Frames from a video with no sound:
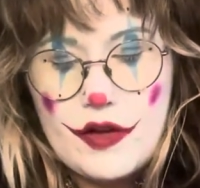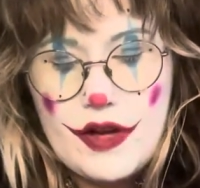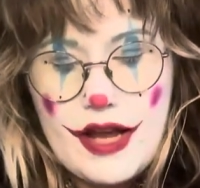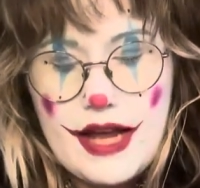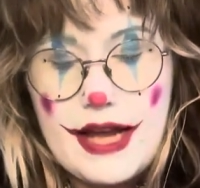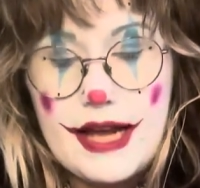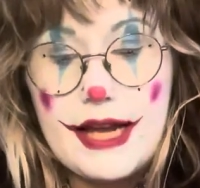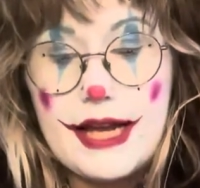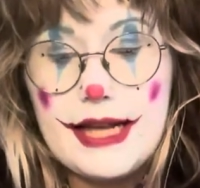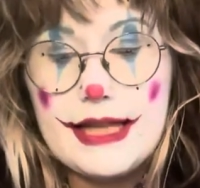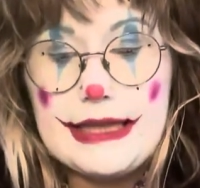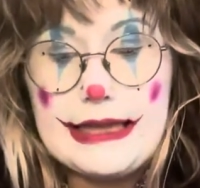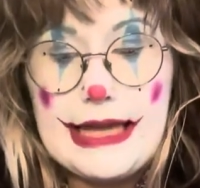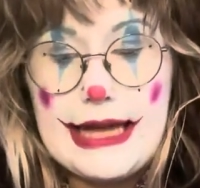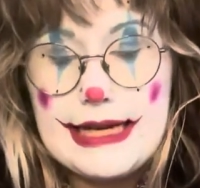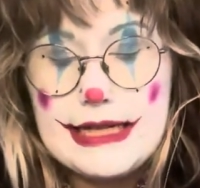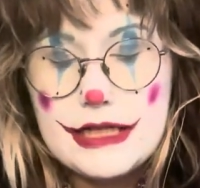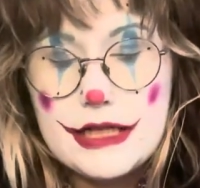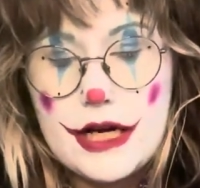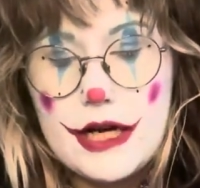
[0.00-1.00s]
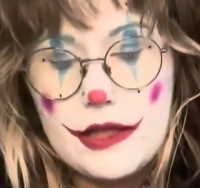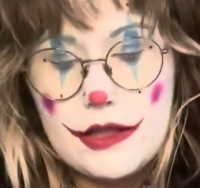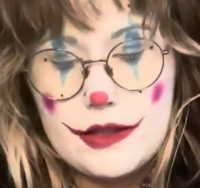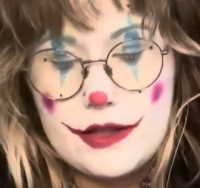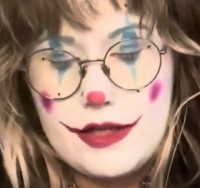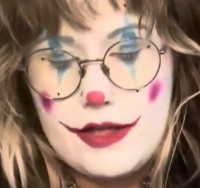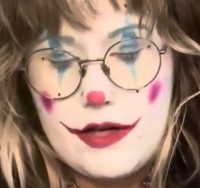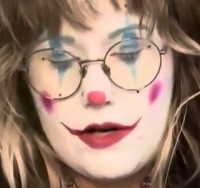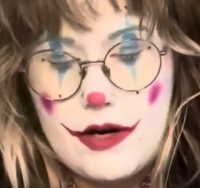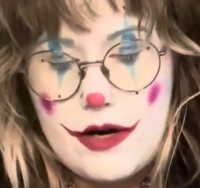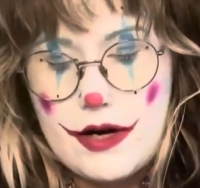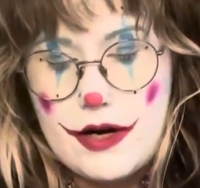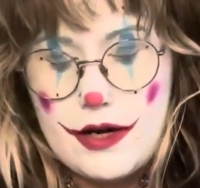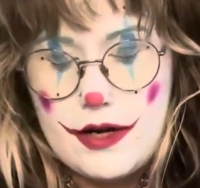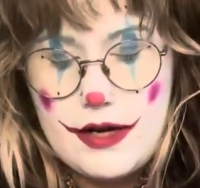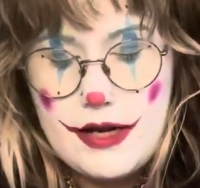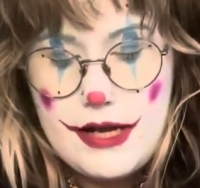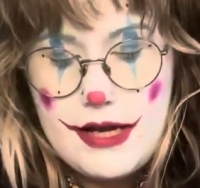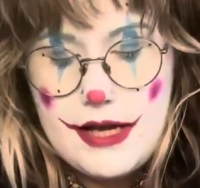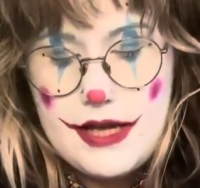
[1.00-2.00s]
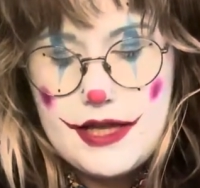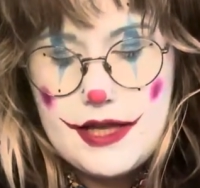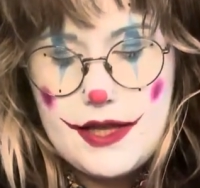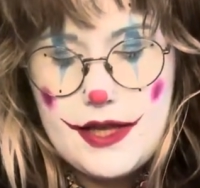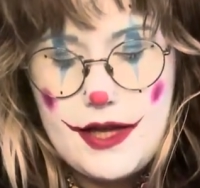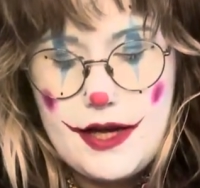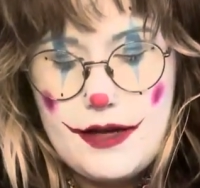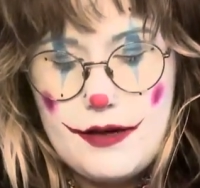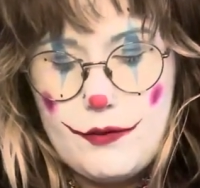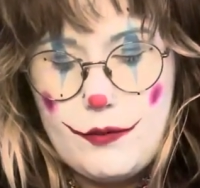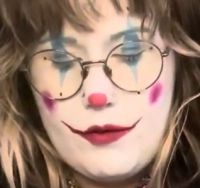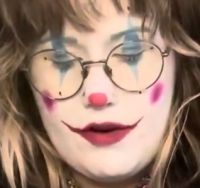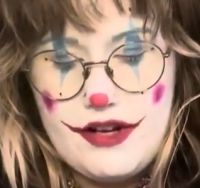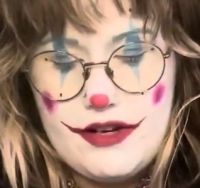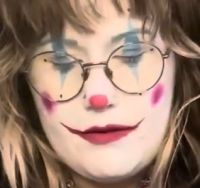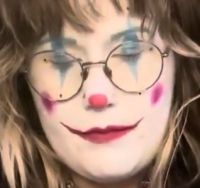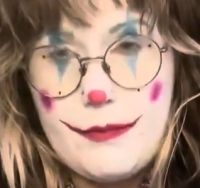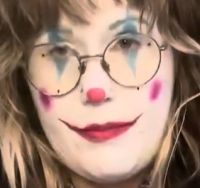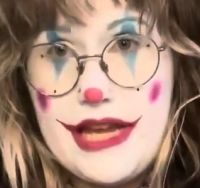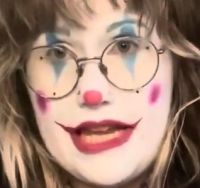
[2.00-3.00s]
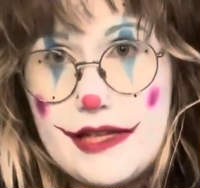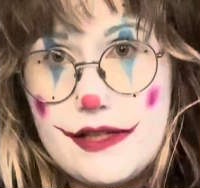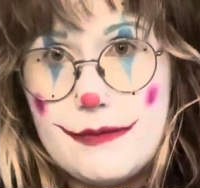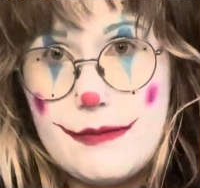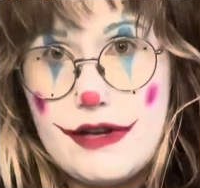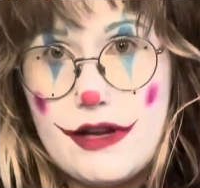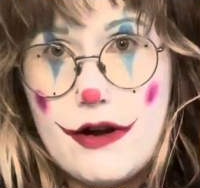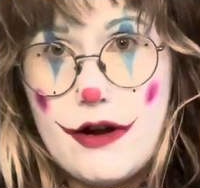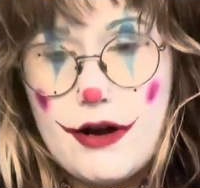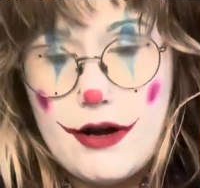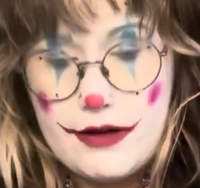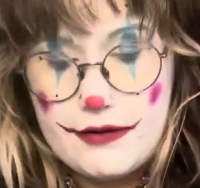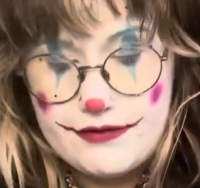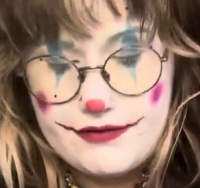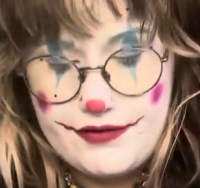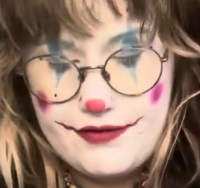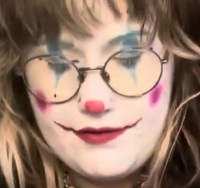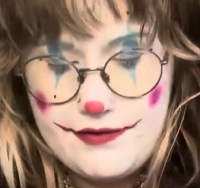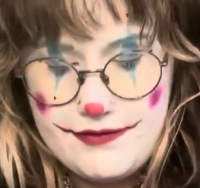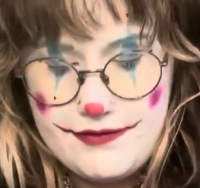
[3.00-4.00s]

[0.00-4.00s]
a light colored yarn that wouldn't piss me off.